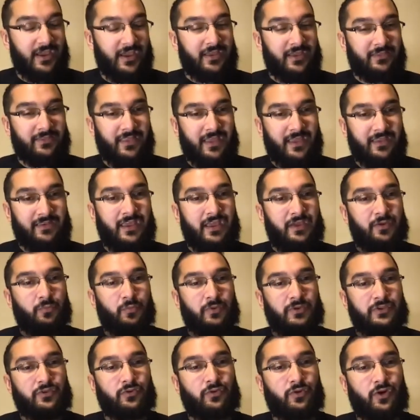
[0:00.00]
that
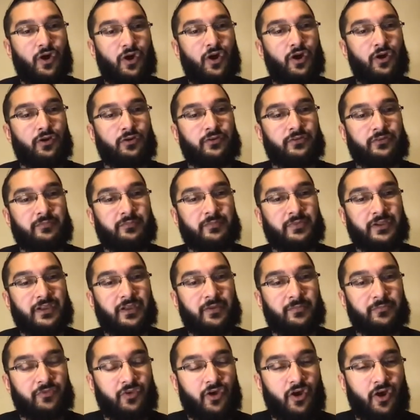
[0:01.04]
when your heart
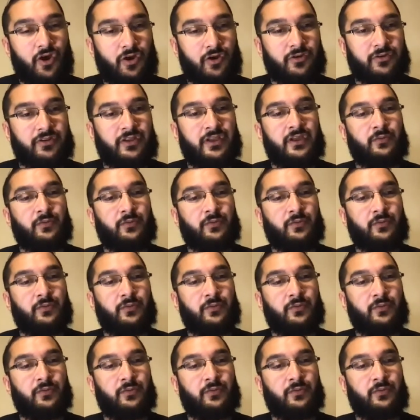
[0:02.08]
becomes hard,